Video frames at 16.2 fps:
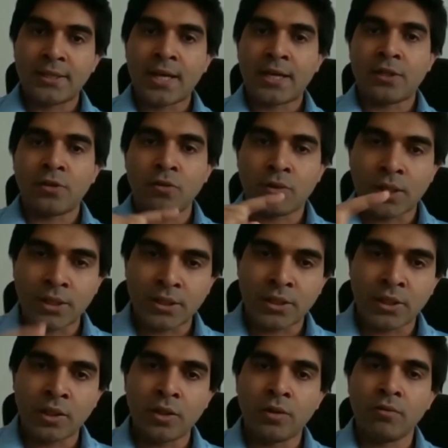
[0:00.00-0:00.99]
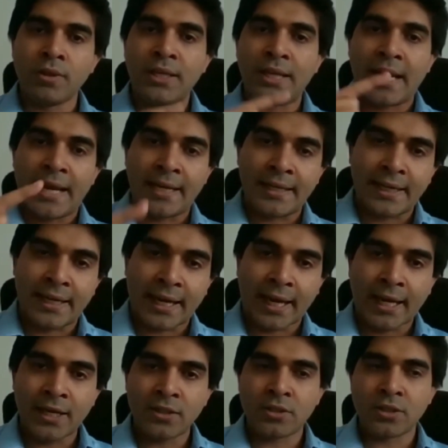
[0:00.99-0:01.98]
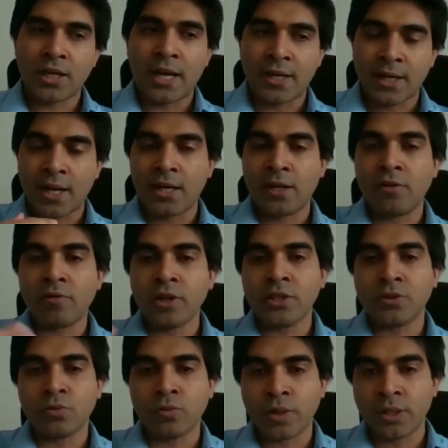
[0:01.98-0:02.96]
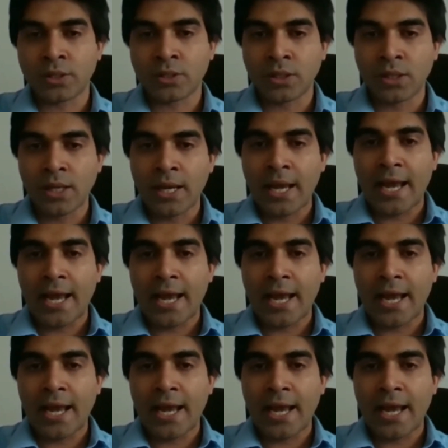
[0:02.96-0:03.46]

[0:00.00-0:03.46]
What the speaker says: that you continually engage and enrich with.